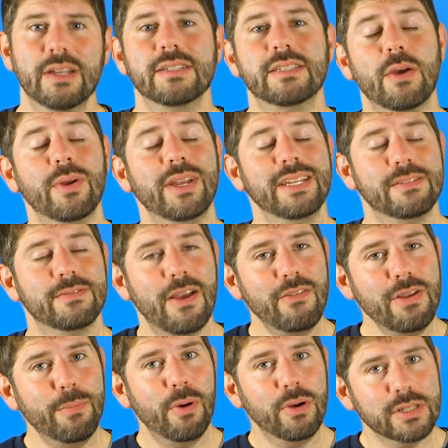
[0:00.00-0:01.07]
So it is
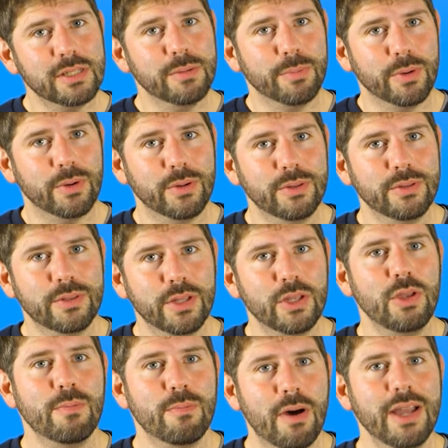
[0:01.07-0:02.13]
very possible that
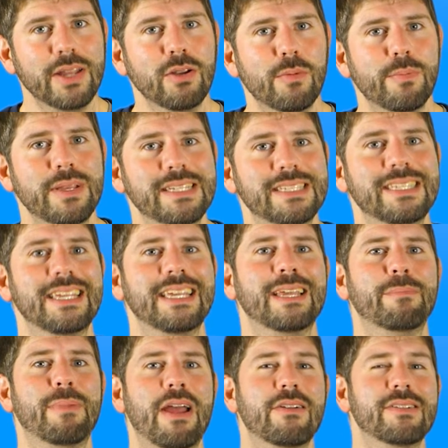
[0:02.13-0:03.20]
you might not be
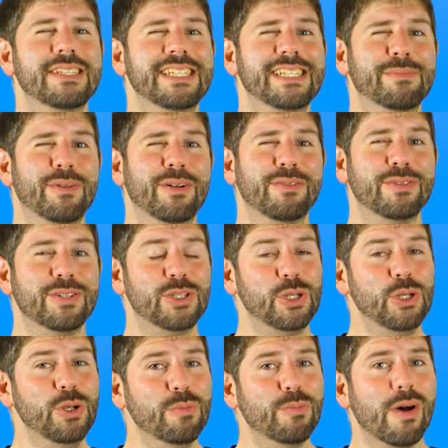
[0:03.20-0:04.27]
seeing paracetamol for
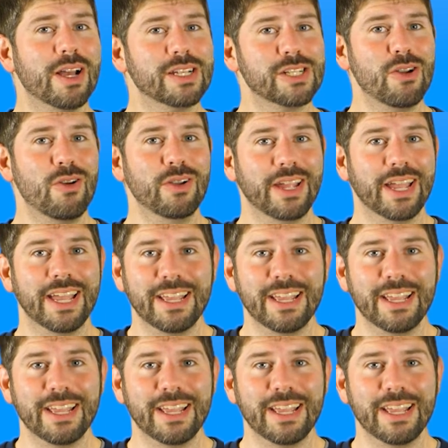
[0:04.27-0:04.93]
too much longer.